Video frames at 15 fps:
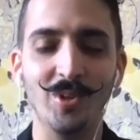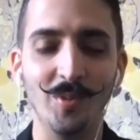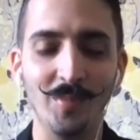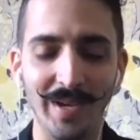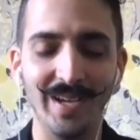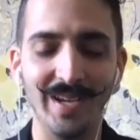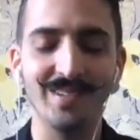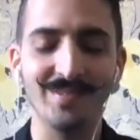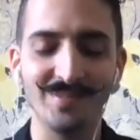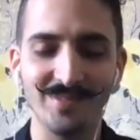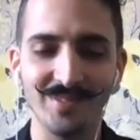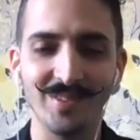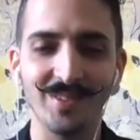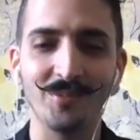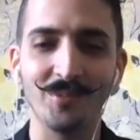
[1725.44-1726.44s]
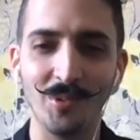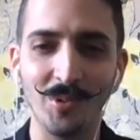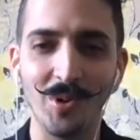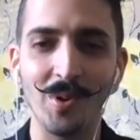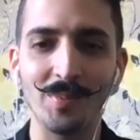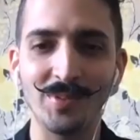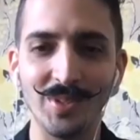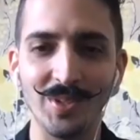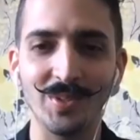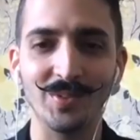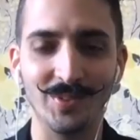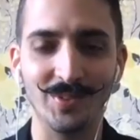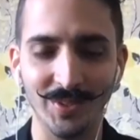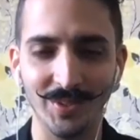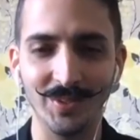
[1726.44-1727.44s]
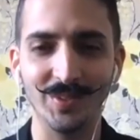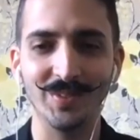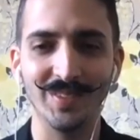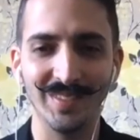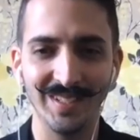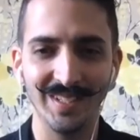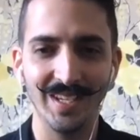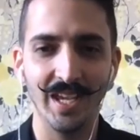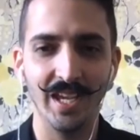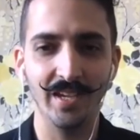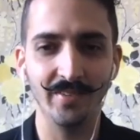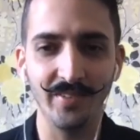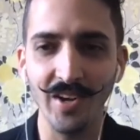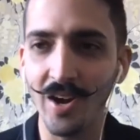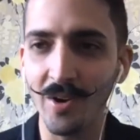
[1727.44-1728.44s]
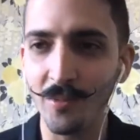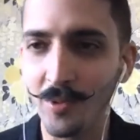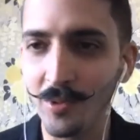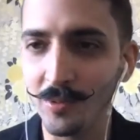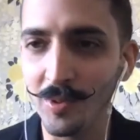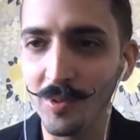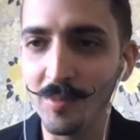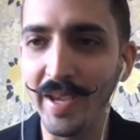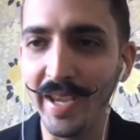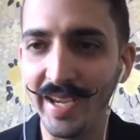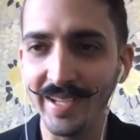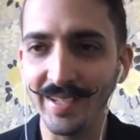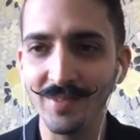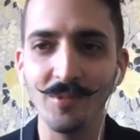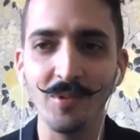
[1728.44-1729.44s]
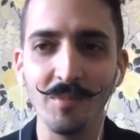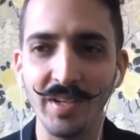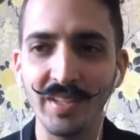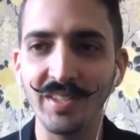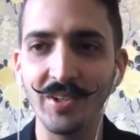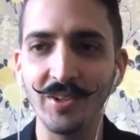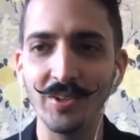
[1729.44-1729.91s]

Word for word: bet we hope so too if not we'll, we'll make it we'll make the good